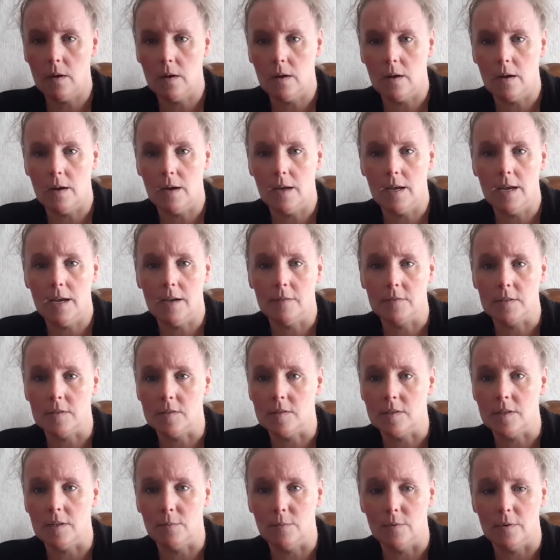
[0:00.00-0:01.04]
I have to
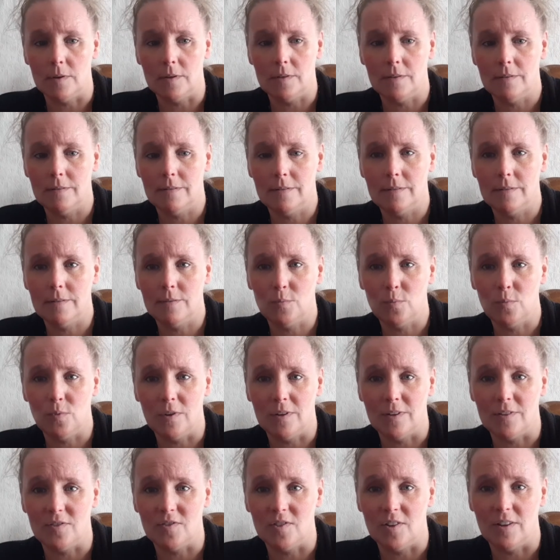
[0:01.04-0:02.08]
see what
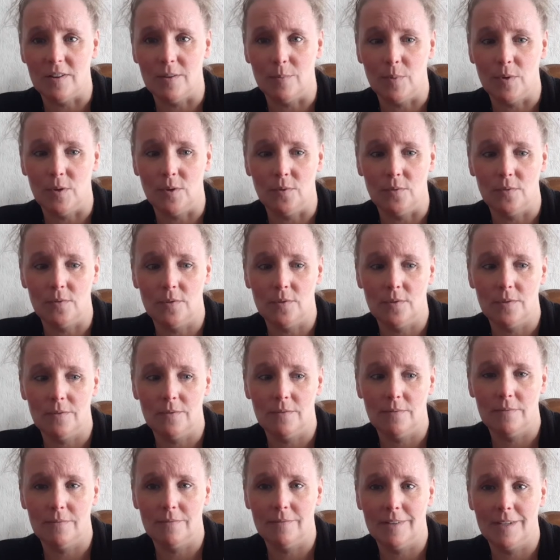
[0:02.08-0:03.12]
it's all about.
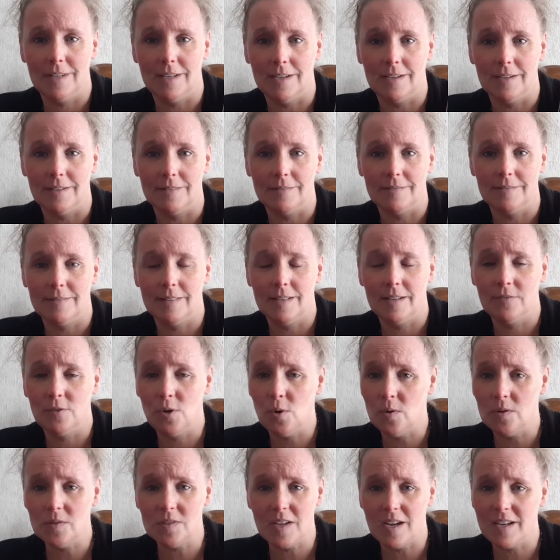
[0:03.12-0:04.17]
Yeah. Of
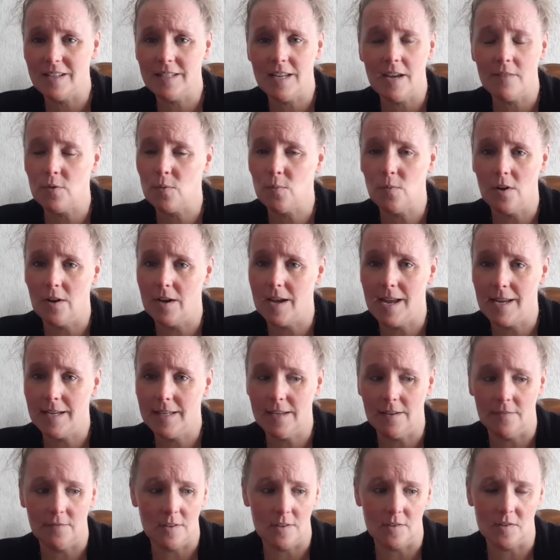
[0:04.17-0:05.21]
course, I'd never want any
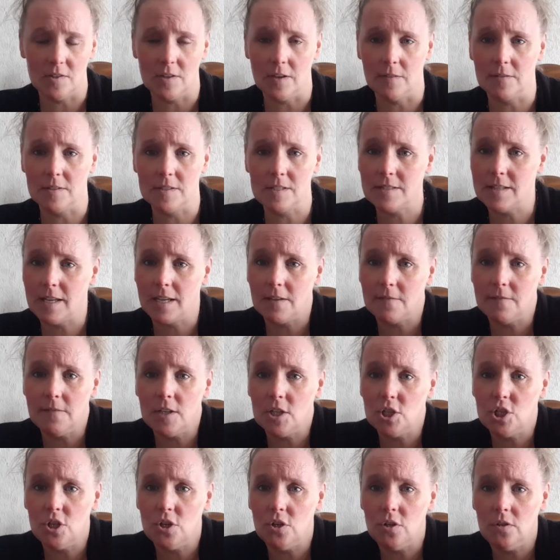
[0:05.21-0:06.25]
of this stuff. It's like a
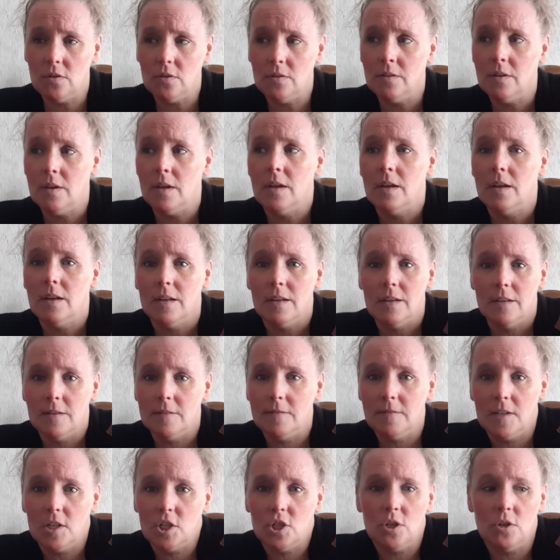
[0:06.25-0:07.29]
fictional
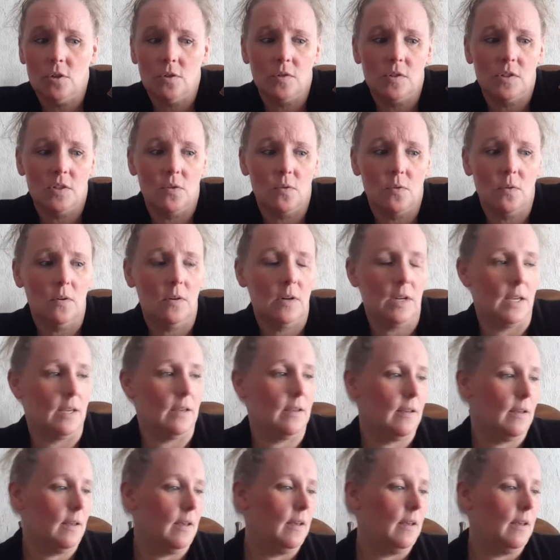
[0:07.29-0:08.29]
story.